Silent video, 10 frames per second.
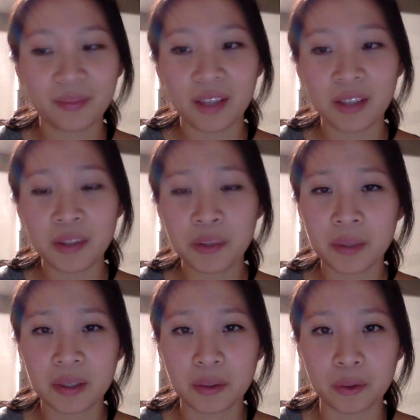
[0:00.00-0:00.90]
this was
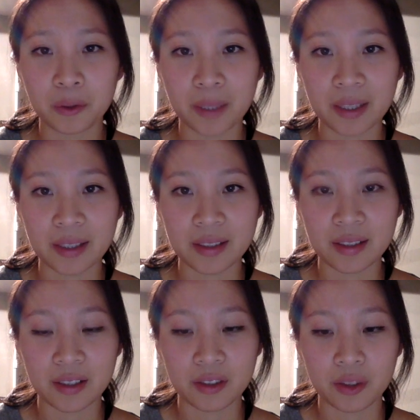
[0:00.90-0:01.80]
really cool because
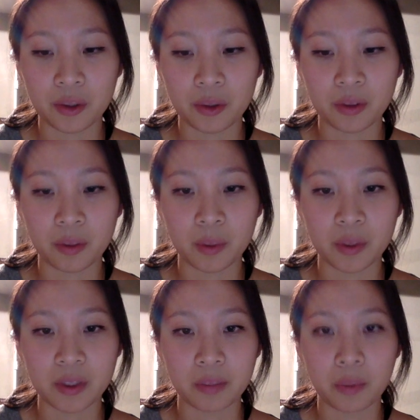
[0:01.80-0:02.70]
it showed the
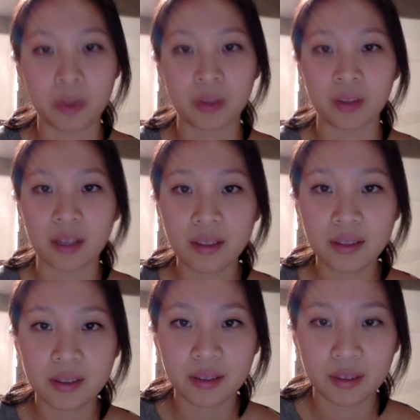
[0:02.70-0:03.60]
most important
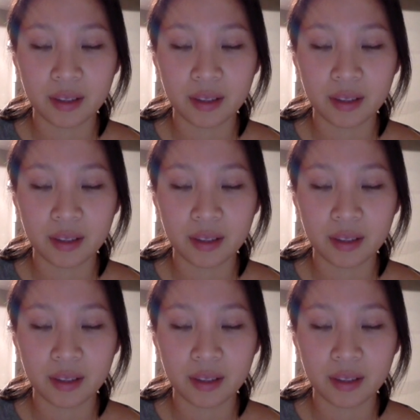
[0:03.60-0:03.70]
things